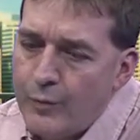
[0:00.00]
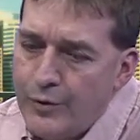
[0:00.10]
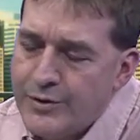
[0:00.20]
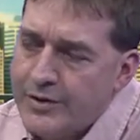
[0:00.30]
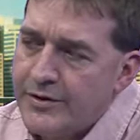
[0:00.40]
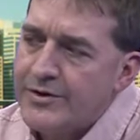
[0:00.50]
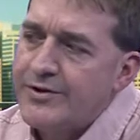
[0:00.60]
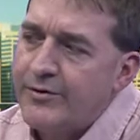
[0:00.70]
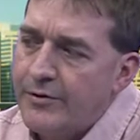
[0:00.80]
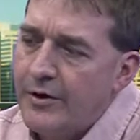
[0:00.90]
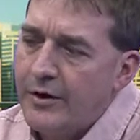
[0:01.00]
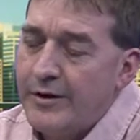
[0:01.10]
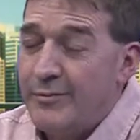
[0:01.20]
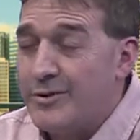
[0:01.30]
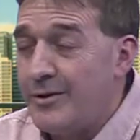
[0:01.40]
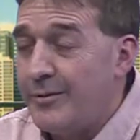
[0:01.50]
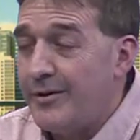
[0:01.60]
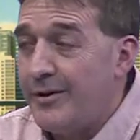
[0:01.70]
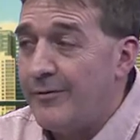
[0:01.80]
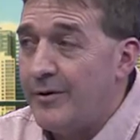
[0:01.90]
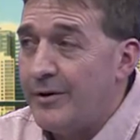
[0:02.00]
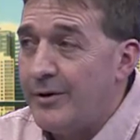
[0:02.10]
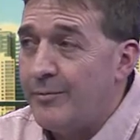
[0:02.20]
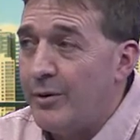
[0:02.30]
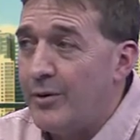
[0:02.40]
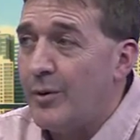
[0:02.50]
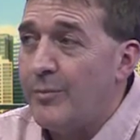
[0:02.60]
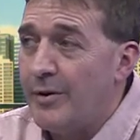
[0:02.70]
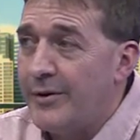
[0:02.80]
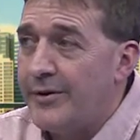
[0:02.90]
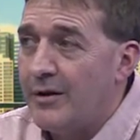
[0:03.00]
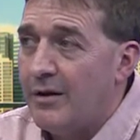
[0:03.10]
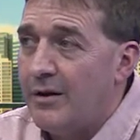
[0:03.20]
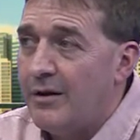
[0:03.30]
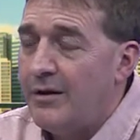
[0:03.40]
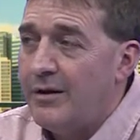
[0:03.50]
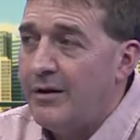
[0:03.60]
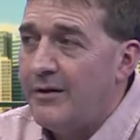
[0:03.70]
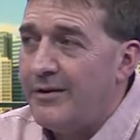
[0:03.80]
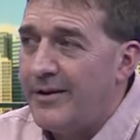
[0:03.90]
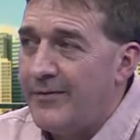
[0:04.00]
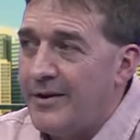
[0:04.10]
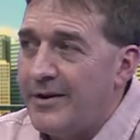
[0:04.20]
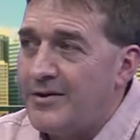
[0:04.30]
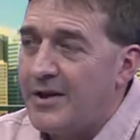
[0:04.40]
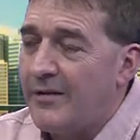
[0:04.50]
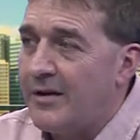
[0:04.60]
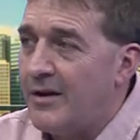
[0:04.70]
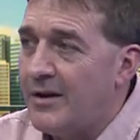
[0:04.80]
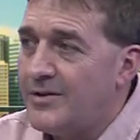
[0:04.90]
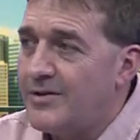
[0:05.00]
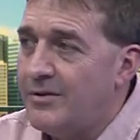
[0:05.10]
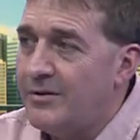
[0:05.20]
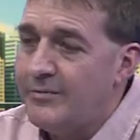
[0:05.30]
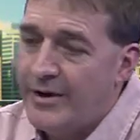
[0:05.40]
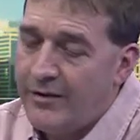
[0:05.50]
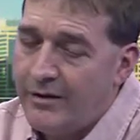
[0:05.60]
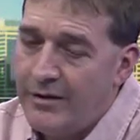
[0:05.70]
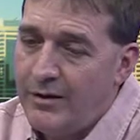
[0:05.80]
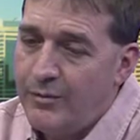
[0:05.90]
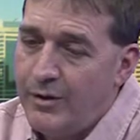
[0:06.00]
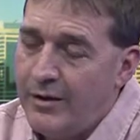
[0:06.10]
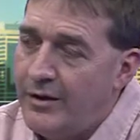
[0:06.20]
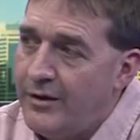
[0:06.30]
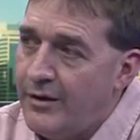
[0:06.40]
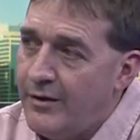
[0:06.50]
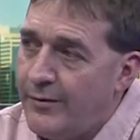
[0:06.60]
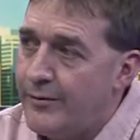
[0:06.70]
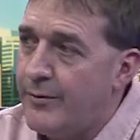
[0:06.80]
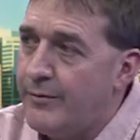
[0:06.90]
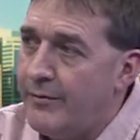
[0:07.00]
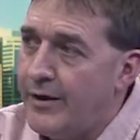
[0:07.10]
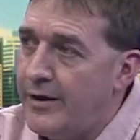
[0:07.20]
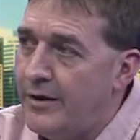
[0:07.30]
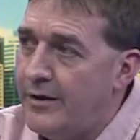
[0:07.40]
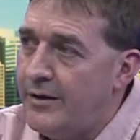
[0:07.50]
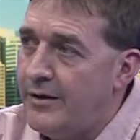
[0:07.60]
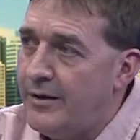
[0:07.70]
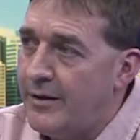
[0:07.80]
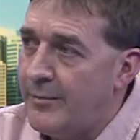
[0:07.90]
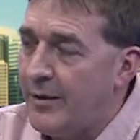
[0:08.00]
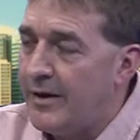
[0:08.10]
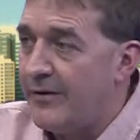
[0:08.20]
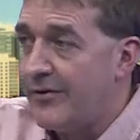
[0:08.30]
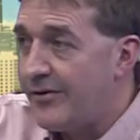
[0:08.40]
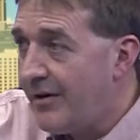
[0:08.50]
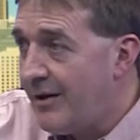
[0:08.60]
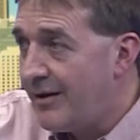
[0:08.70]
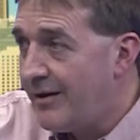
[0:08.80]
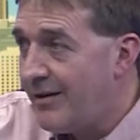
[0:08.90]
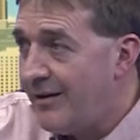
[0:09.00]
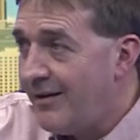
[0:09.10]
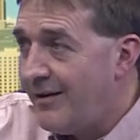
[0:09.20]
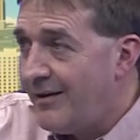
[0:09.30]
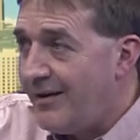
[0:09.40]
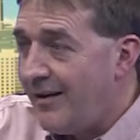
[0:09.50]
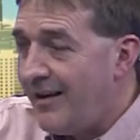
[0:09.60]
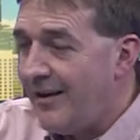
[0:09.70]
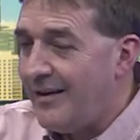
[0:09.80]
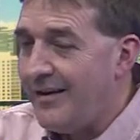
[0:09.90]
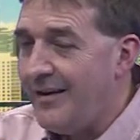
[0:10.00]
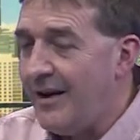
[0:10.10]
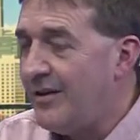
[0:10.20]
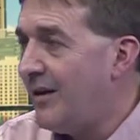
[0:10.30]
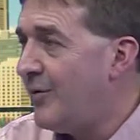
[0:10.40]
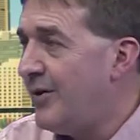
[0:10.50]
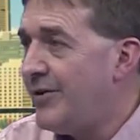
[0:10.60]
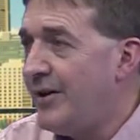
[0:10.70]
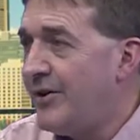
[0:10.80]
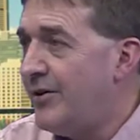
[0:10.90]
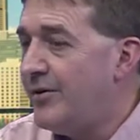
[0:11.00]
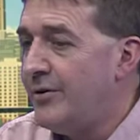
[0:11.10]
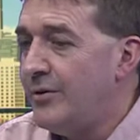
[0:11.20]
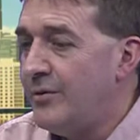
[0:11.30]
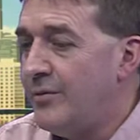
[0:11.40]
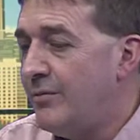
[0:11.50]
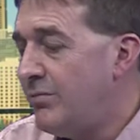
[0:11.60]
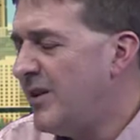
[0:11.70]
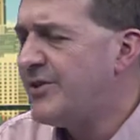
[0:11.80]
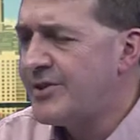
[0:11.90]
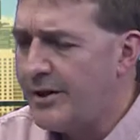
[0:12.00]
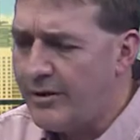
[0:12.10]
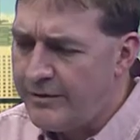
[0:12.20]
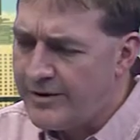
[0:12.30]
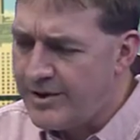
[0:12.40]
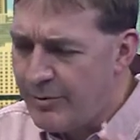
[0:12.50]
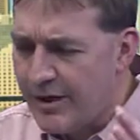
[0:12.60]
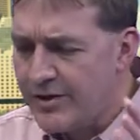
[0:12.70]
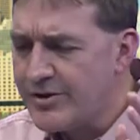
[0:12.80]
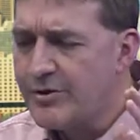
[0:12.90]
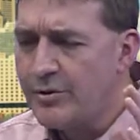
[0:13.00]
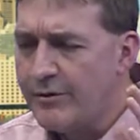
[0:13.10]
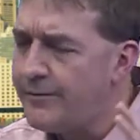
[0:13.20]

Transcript: using this truck, it was a little bit different. You'd pull into a parking lot, get the kids out of the classroom, down the hallway, through the rain, into the back of the truck. Yeah. And how long would it take you to do? Let's say let's say we got a school of